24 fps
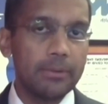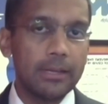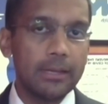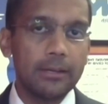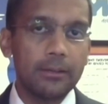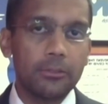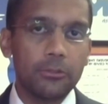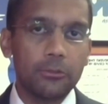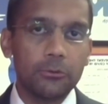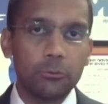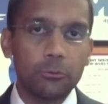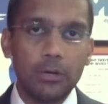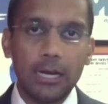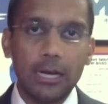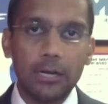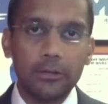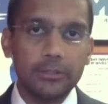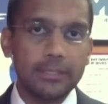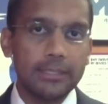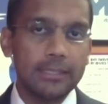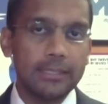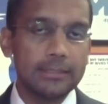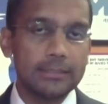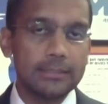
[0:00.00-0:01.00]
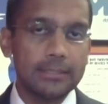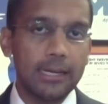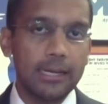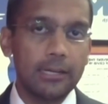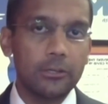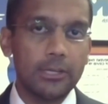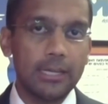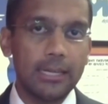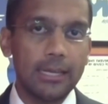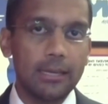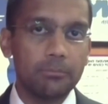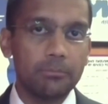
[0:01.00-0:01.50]
have been throughout the
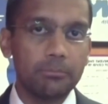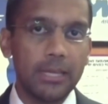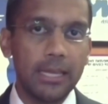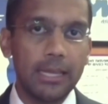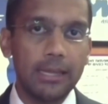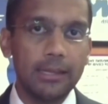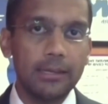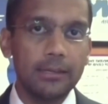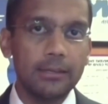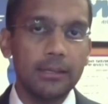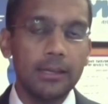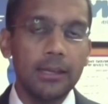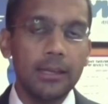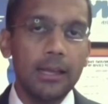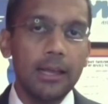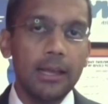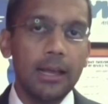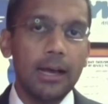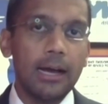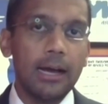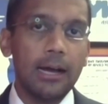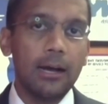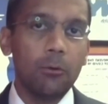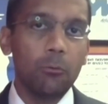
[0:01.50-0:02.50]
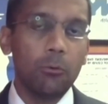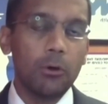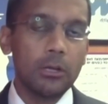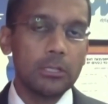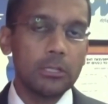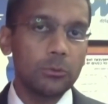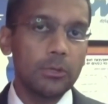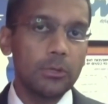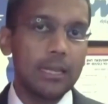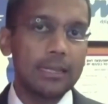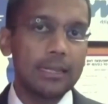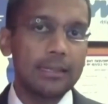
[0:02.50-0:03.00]
entire campaign, uh,
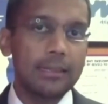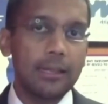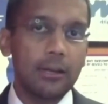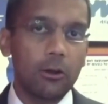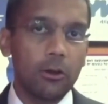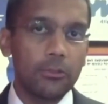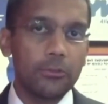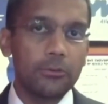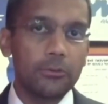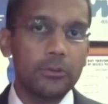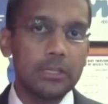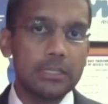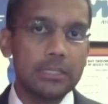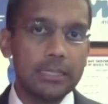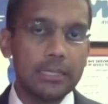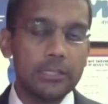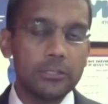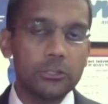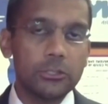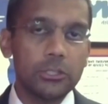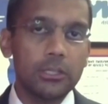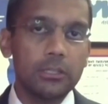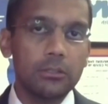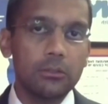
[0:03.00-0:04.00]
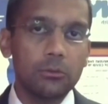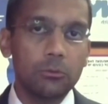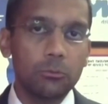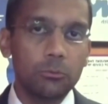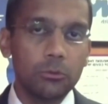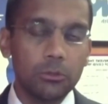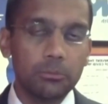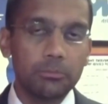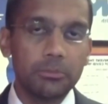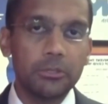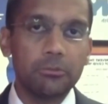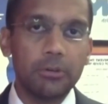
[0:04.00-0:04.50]
once we get that authorization,
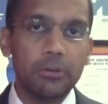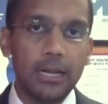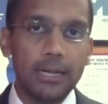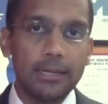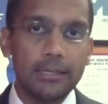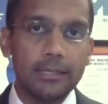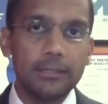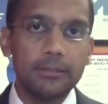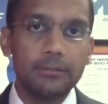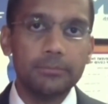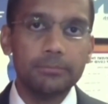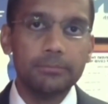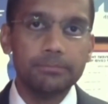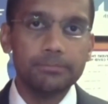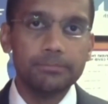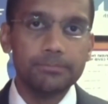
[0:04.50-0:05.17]
we'll be ready.